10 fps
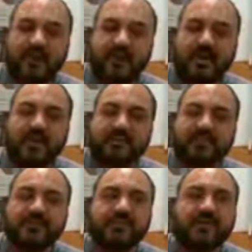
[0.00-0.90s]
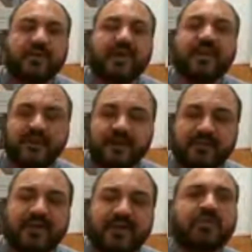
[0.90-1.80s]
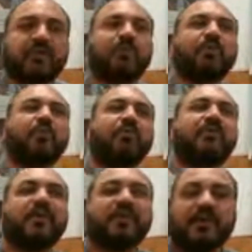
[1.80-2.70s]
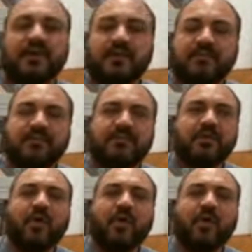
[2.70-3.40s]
long time ago and that has seen